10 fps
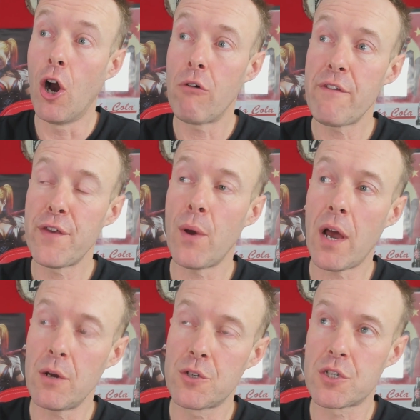Or if you
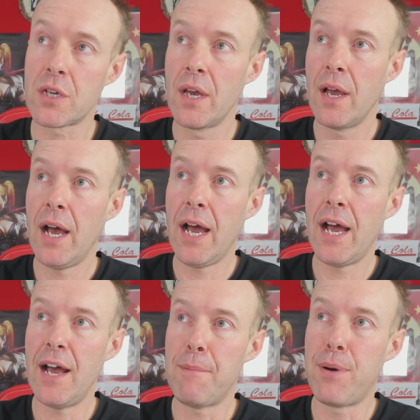host
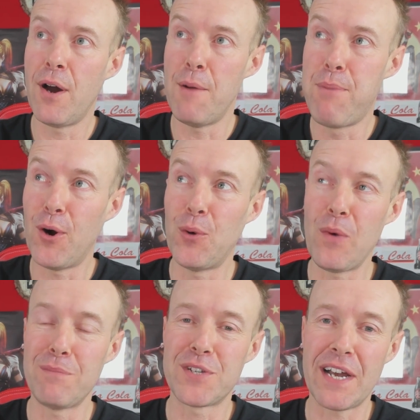a porn
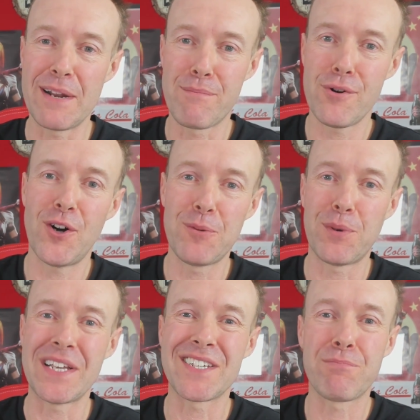website abroad,
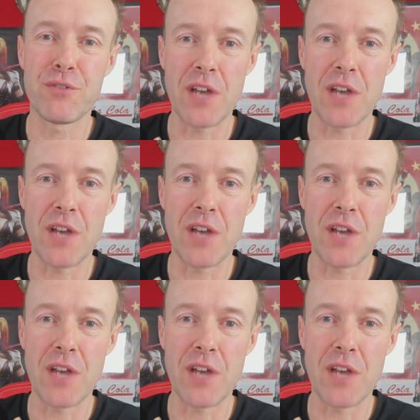but it's